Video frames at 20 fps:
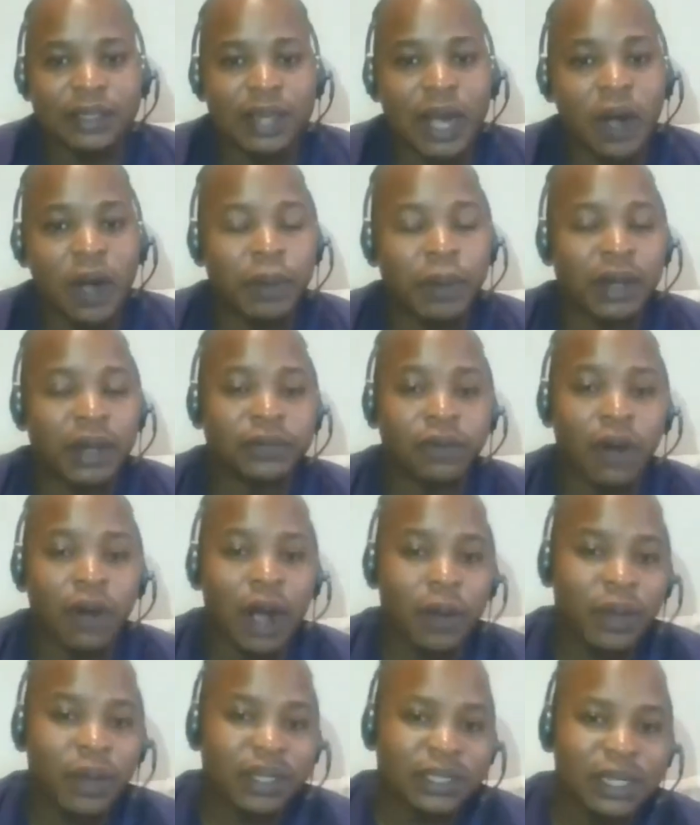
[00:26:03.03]
now, but for
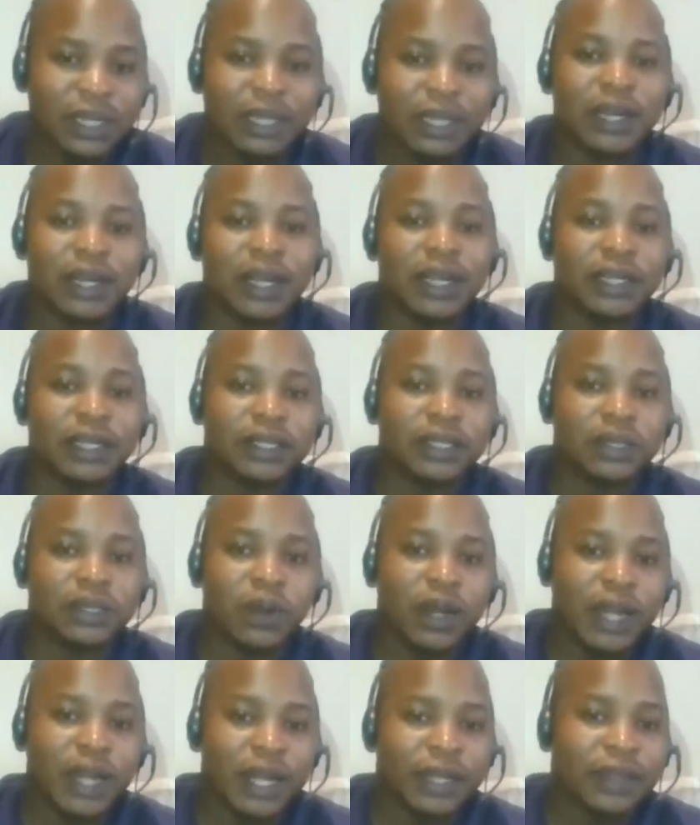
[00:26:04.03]
our children to
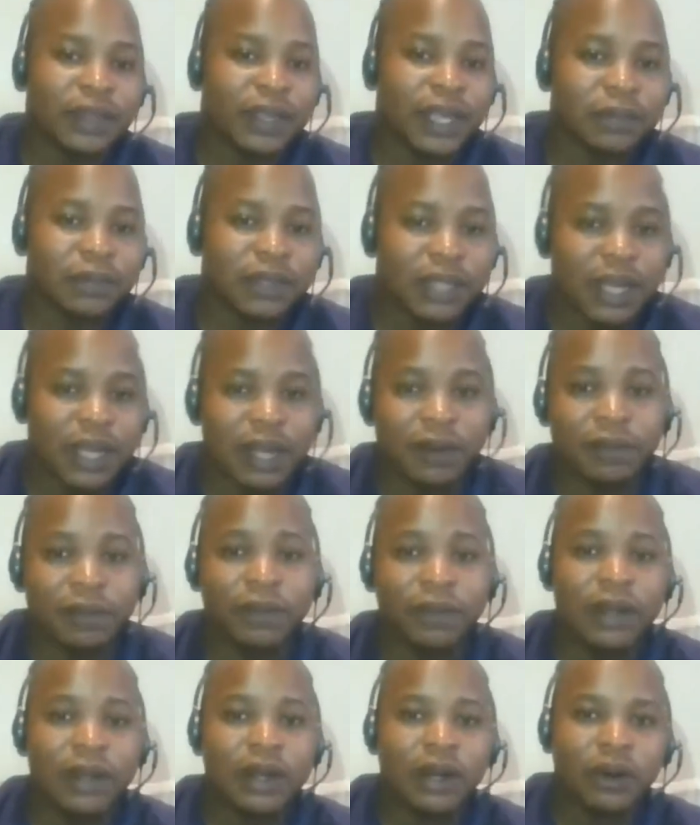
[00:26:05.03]
learn themselves
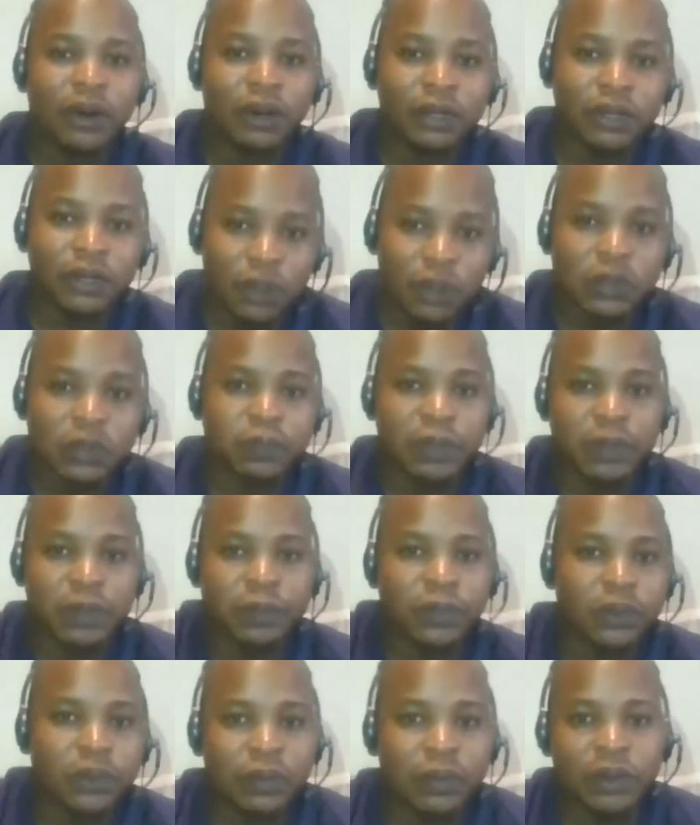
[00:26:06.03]
on those
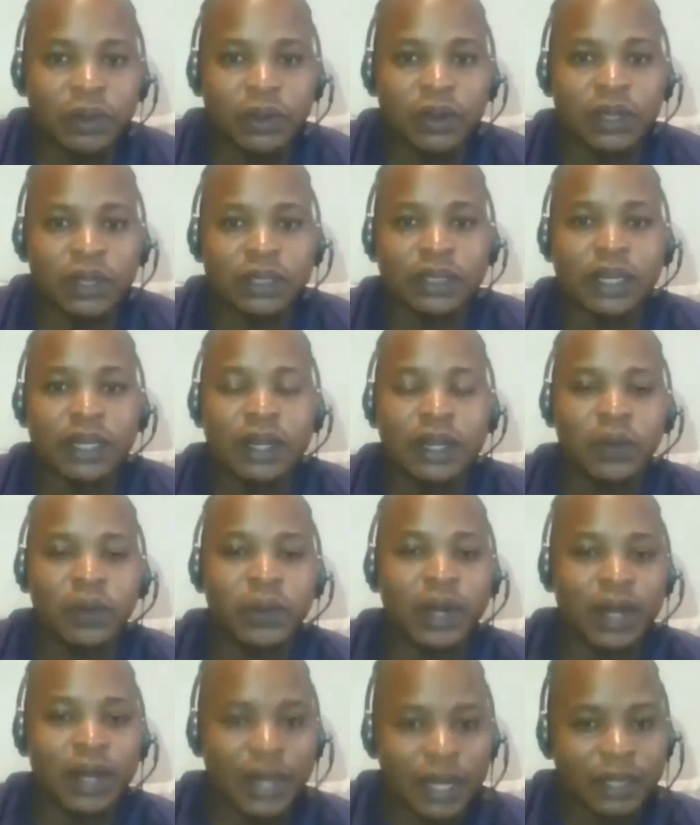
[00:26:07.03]
people, because
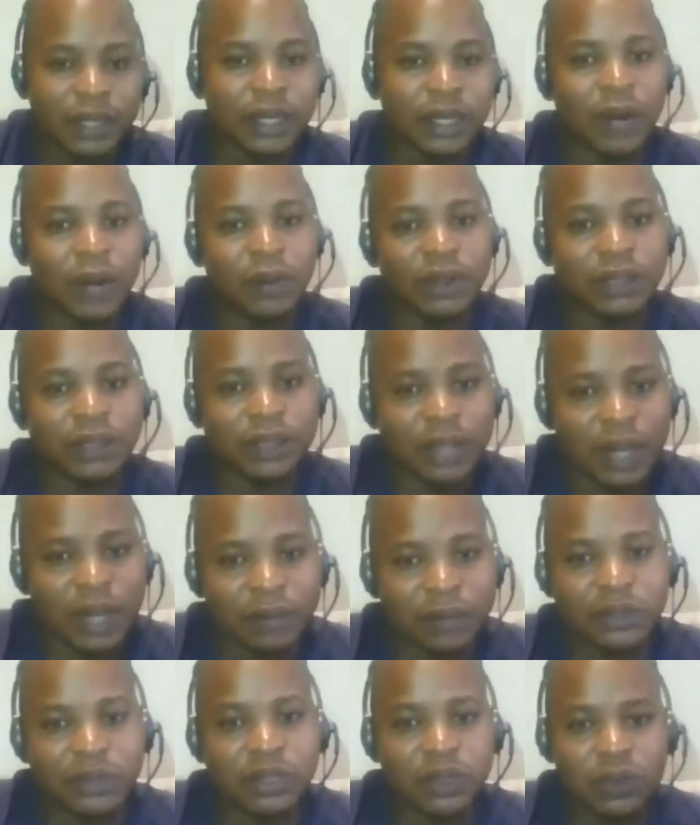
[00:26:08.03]
we learn
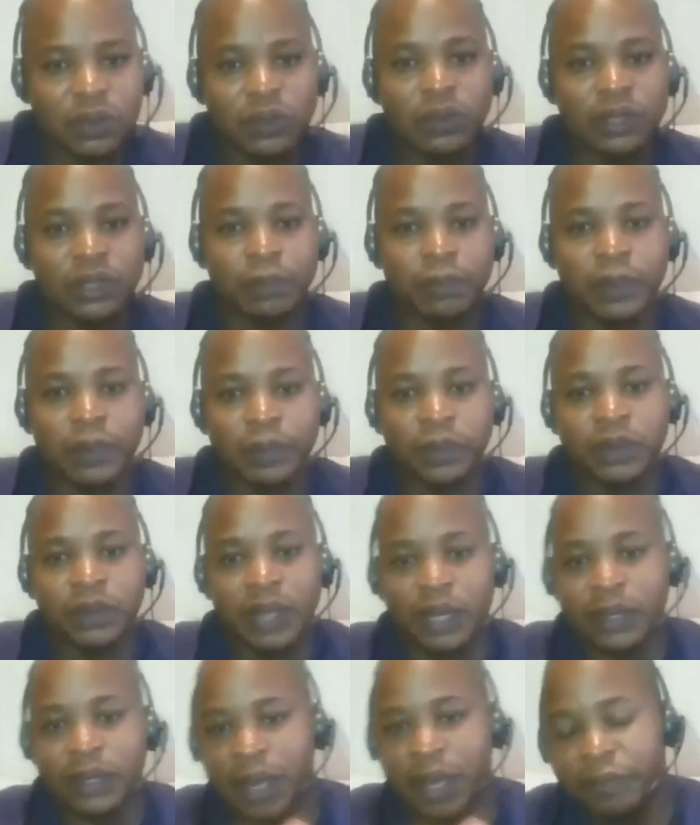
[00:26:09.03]
ourselves through the people
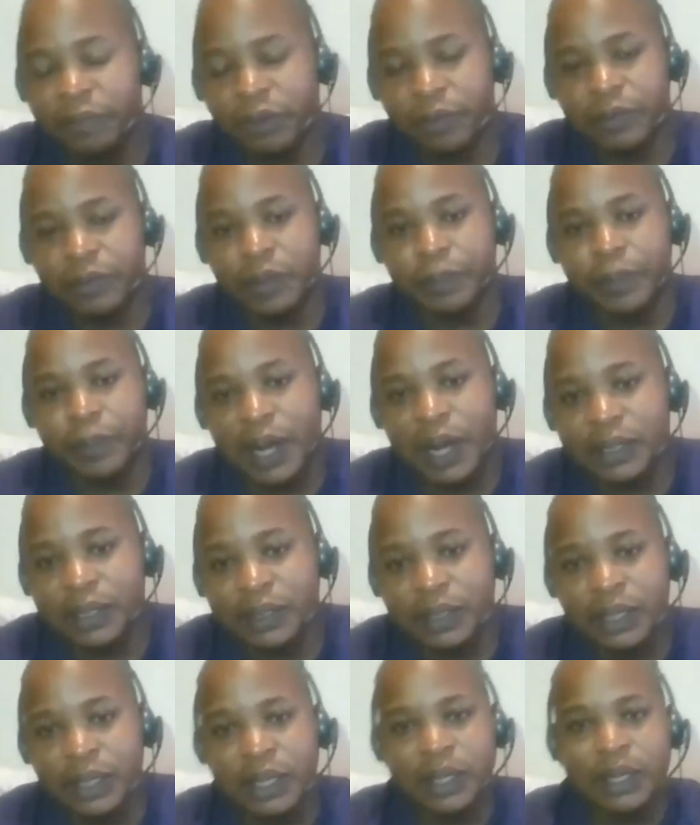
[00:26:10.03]
that came from the
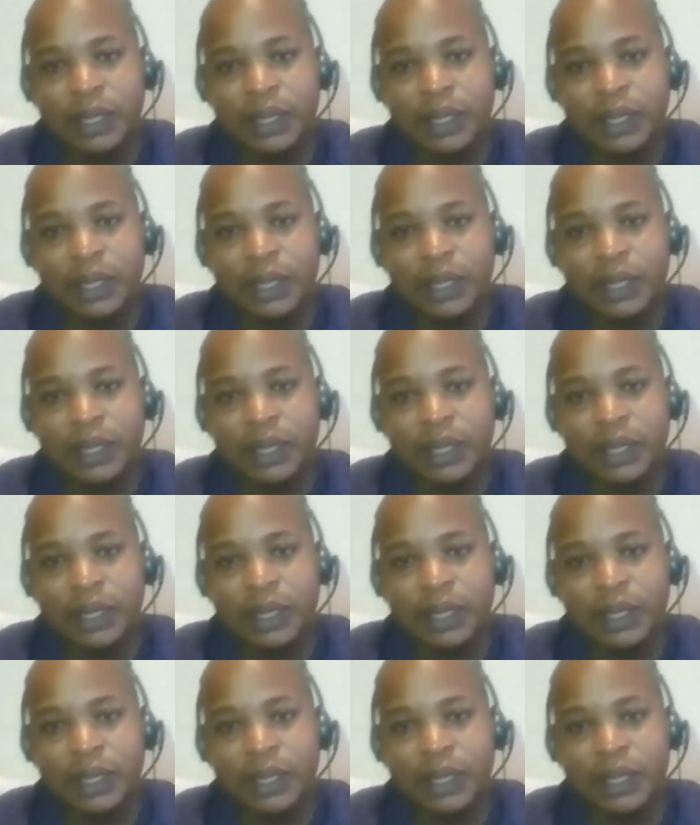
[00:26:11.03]
past.